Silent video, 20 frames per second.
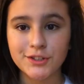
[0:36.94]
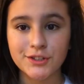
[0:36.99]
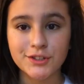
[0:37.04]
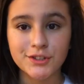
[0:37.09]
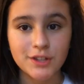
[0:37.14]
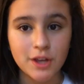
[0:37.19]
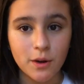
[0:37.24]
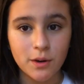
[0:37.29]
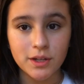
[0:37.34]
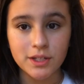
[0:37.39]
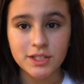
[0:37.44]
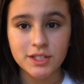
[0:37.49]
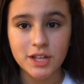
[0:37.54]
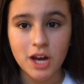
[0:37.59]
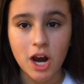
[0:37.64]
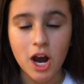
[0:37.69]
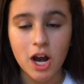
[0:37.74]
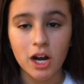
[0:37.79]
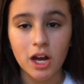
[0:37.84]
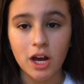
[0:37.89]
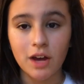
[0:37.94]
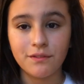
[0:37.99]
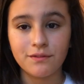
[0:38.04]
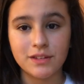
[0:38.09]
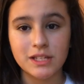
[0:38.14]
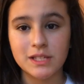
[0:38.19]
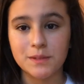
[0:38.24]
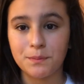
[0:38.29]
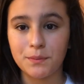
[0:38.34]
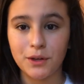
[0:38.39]
So to start off
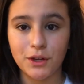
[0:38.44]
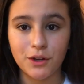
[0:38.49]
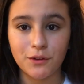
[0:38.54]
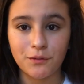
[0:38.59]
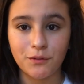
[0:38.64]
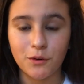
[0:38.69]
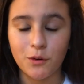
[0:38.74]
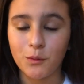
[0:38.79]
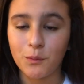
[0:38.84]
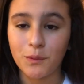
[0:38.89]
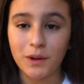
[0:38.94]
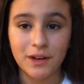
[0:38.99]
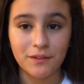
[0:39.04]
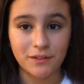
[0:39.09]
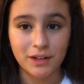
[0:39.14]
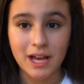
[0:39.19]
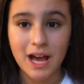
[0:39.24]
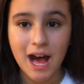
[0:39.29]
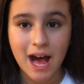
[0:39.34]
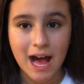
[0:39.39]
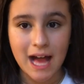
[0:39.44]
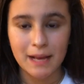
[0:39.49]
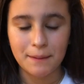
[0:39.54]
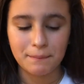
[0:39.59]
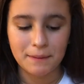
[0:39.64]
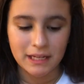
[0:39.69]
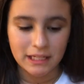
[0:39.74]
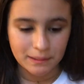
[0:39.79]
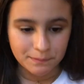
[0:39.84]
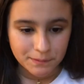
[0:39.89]
this beautiful
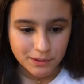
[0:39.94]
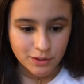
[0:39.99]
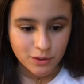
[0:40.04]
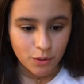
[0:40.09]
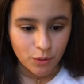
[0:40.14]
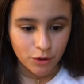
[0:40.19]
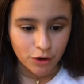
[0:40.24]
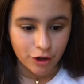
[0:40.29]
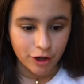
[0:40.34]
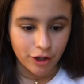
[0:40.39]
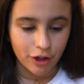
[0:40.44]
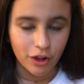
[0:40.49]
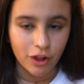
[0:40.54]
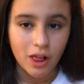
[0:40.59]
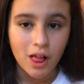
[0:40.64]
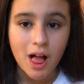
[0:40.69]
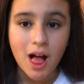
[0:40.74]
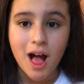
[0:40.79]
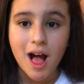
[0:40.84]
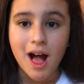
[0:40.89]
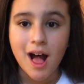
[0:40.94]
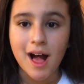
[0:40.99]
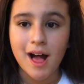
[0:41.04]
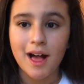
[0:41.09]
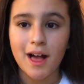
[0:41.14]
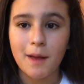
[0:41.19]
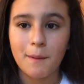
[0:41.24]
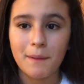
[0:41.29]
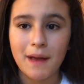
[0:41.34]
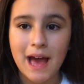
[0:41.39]
one-of-a-kind makeup tutorial,
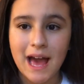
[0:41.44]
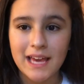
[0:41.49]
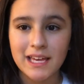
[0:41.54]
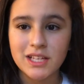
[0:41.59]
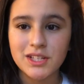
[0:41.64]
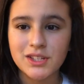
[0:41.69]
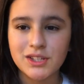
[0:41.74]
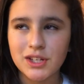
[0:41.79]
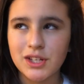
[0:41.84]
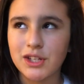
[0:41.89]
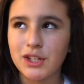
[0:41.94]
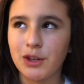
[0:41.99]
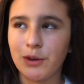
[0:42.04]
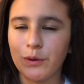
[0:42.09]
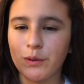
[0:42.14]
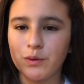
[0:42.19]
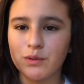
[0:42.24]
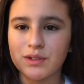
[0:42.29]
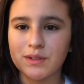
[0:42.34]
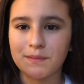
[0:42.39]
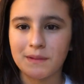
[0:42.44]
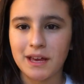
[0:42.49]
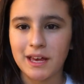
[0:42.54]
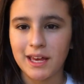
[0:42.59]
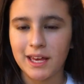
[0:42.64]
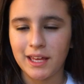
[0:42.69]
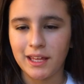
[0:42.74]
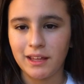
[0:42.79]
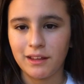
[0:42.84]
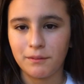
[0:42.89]
I used to use
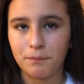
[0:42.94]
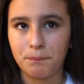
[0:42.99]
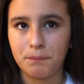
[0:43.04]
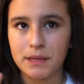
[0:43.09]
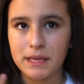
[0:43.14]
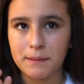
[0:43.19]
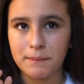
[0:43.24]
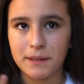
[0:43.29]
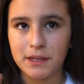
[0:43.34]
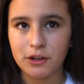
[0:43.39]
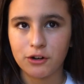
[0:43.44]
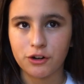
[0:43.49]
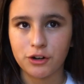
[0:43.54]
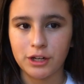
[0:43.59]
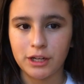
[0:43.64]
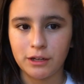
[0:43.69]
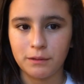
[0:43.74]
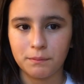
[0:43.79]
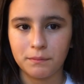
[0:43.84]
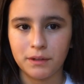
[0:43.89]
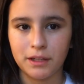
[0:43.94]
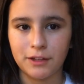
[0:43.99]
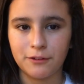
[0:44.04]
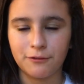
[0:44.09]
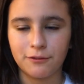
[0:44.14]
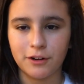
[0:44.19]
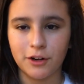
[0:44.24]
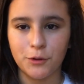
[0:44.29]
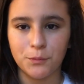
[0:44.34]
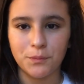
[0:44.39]
my BB cream
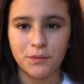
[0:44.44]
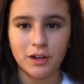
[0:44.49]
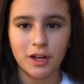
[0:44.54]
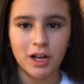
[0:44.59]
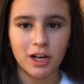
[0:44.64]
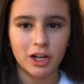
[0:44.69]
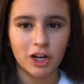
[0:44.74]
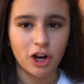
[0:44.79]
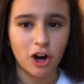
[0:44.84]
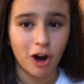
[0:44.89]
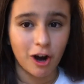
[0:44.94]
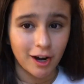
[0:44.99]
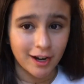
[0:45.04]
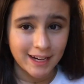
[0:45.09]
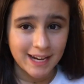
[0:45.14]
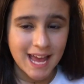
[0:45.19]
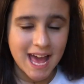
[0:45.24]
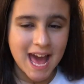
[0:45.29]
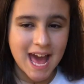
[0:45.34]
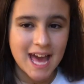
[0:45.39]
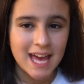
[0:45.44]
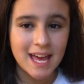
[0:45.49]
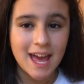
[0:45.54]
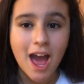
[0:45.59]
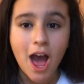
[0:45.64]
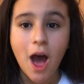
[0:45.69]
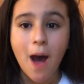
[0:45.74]
from Garnier,